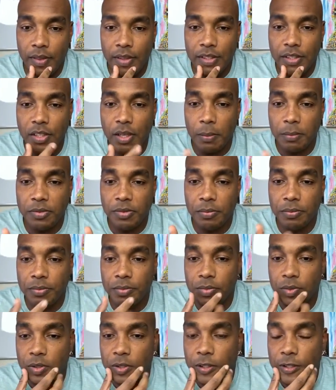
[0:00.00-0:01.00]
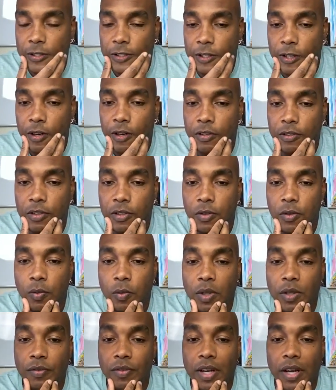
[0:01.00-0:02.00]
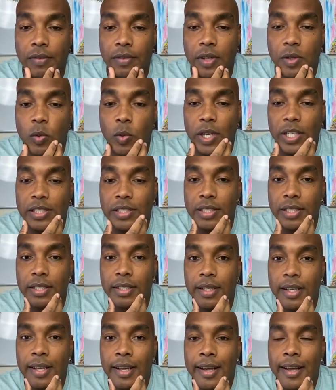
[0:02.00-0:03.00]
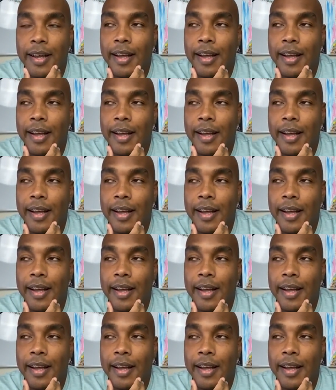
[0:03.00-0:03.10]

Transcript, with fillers: this comes from Shard 25 good question.